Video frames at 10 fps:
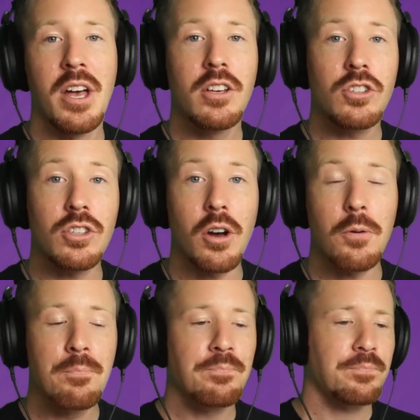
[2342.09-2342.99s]

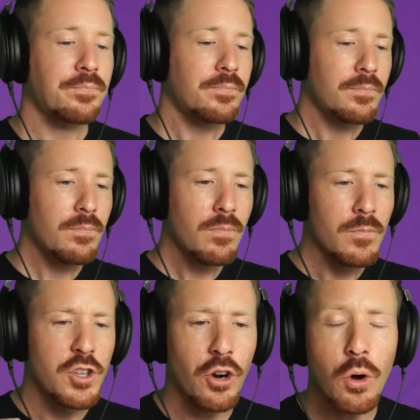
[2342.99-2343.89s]
So
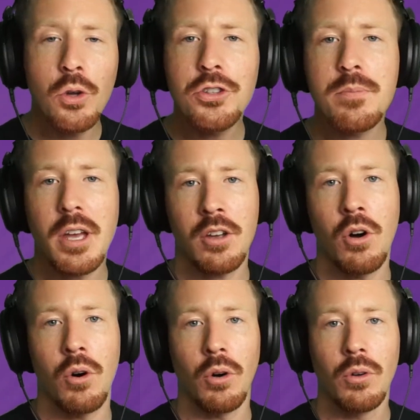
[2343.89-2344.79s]
your ultimate
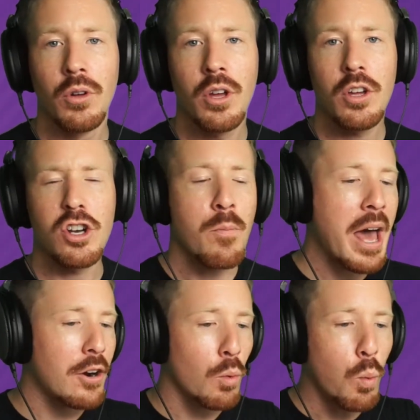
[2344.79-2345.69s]
goal, no
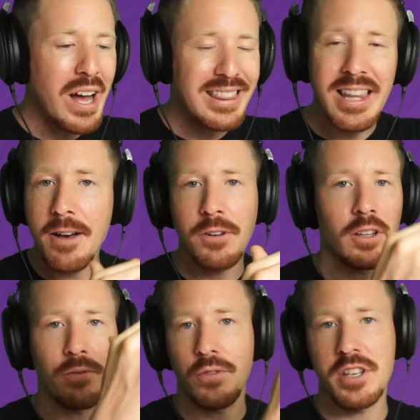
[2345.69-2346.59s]
matter what level
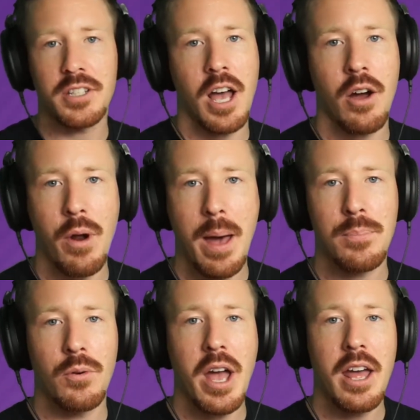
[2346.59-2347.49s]
of freestyle rap
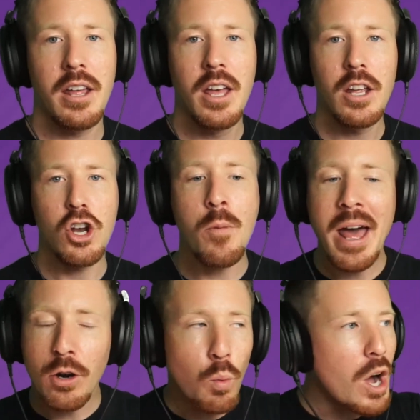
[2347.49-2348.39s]
you're at, no
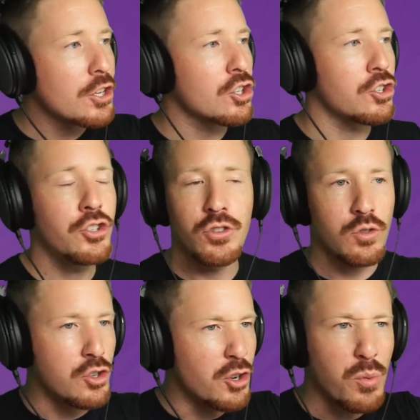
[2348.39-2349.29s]
matter what your
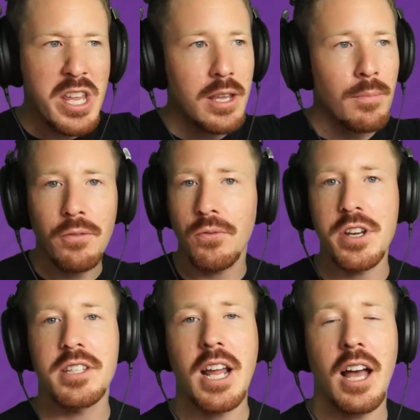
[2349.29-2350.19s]
dream of
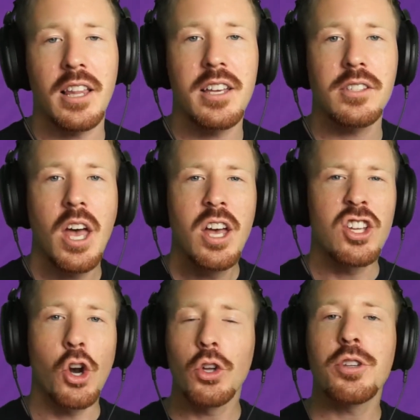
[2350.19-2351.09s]
freestyle is,
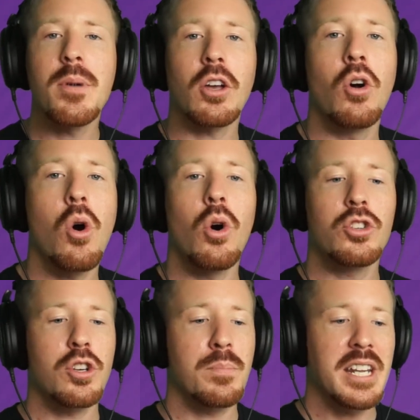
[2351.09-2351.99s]
your ultimate goal
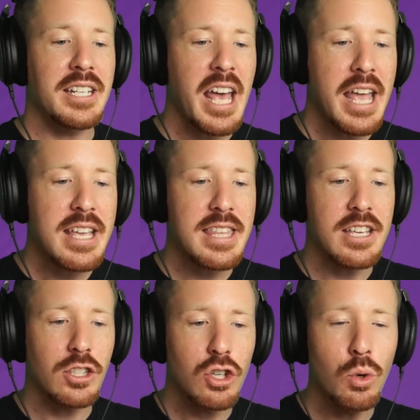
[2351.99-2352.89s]
should be to take
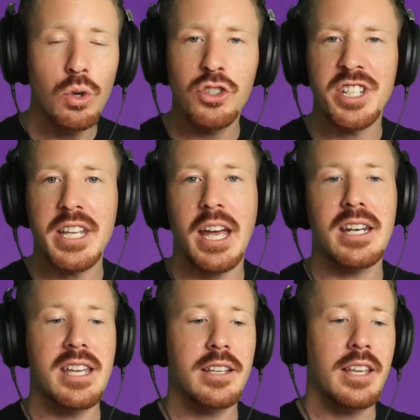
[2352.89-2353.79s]
these tools and
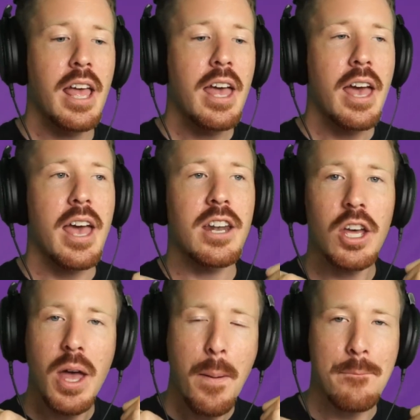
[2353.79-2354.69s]
techniques and
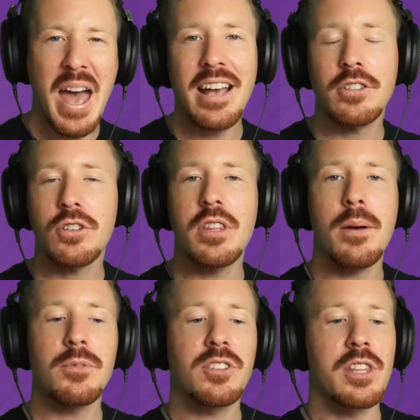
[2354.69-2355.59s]
master
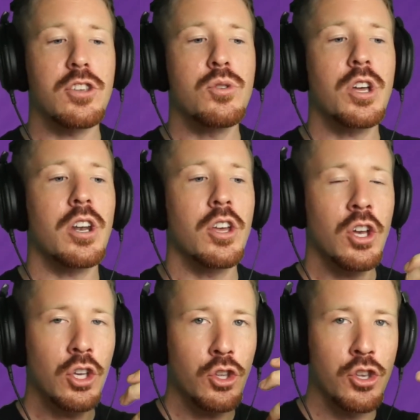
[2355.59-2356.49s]
them so that you can
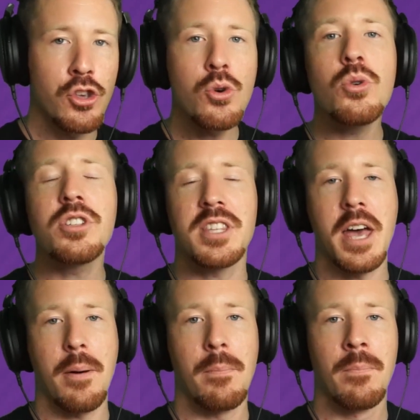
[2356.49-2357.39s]
use
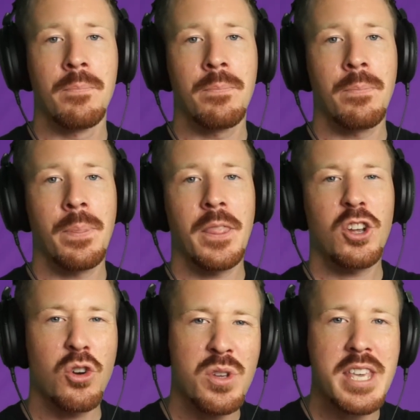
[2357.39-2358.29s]
them
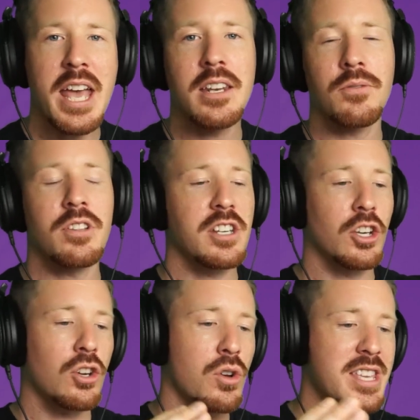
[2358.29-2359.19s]
creatively to
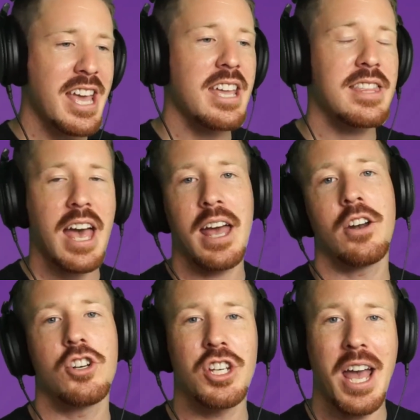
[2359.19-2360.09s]
create that
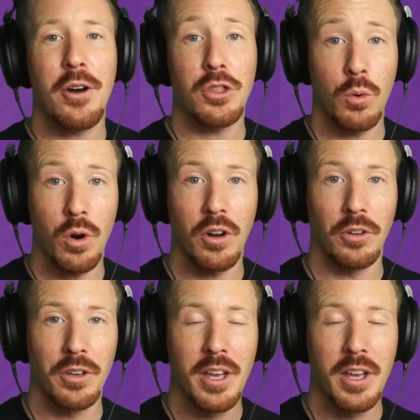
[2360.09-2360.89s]
energy out in the world.